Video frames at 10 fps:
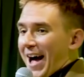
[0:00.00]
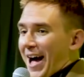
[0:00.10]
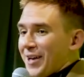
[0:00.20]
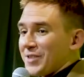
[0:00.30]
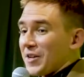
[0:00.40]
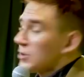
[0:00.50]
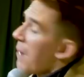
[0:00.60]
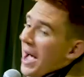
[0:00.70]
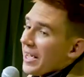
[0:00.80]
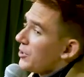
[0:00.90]
I was like,
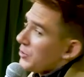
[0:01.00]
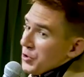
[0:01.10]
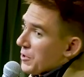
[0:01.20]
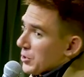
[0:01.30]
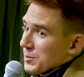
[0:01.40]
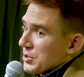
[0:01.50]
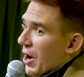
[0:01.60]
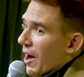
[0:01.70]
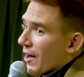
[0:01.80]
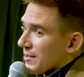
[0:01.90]
smile, new Christmas
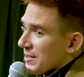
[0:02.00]
card.